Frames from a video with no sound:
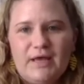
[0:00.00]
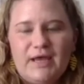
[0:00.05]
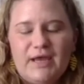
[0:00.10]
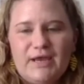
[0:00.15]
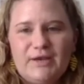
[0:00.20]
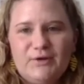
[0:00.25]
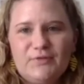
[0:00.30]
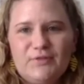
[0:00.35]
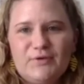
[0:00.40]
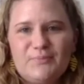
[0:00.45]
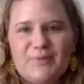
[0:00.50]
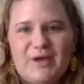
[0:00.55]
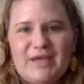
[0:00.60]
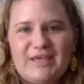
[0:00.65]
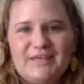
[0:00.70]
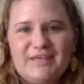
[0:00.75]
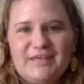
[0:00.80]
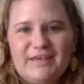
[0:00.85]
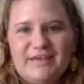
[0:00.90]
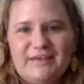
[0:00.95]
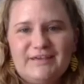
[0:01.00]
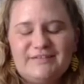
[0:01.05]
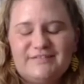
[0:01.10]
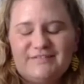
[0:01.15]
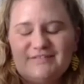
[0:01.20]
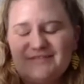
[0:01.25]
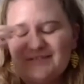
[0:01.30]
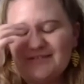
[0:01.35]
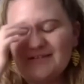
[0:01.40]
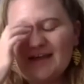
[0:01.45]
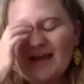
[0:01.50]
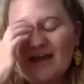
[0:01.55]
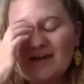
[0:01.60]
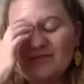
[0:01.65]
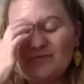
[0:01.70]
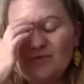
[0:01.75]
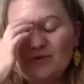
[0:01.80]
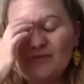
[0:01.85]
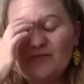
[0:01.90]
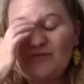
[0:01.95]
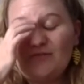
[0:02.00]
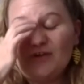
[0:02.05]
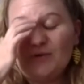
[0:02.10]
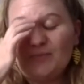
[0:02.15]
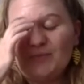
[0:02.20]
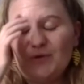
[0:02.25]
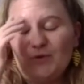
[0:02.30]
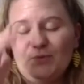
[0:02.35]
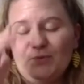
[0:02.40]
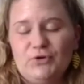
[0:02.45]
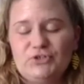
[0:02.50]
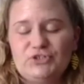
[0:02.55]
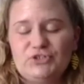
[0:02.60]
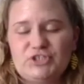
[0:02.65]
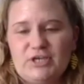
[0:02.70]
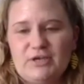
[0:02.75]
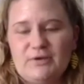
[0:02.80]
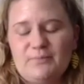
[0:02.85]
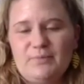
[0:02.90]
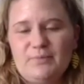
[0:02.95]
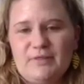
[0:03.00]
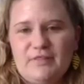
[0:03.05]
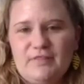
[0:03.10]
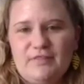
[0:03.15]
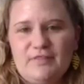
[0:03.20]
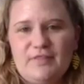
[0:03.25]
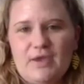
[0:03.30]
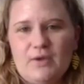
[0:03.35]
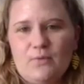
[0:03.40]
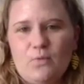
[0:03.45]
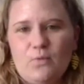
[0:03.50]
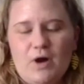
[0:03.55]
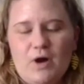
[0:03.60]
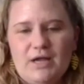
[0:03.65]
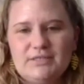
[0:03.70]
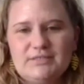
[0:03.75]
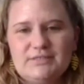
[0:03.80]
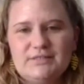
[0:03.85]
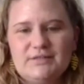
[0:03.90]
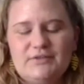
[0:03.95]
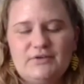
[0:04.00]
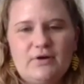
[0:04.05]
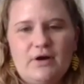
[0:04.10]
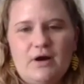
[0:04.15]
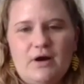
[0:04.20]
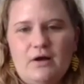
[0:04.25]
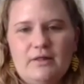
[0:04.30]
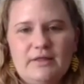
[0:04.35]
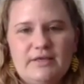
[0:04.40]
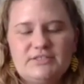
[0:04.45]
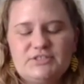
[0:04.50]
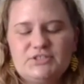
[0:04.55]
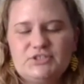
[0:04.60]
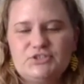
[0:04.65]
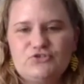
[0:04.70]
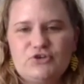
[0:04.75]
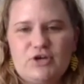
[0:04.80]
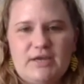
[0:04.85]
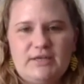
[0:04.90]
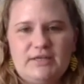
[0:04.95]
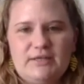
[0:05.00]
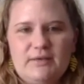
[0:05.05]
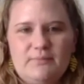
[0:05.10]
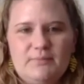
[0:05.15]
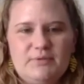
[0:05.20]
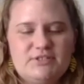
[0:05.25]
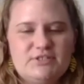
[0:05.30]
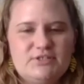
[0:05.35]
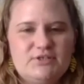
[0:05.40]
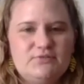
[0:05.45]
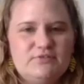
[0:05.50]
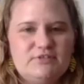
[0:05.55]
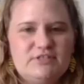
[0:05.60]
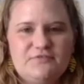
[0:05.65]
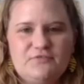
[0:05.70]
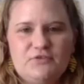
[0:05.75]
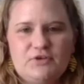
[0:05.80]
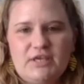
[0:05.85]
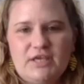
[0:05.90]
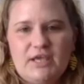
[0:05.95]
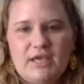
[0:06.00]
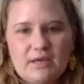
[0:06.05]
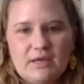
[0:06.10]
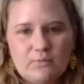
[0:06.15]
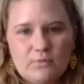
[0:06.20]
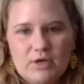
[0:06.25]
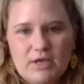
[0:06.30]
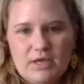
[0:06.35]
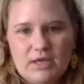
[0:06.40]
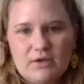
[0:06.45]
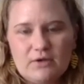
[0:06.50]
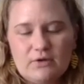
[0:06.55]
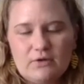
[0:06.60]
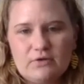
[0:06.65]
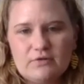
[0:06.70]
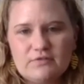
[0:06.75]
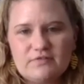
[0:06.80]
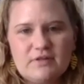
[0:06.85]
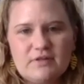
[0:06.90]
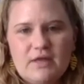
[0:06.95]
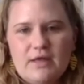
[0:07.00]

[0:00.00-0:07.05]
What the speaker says: I know that my kids, as we're filming worship, they're all into trying to get me to use different camera angles.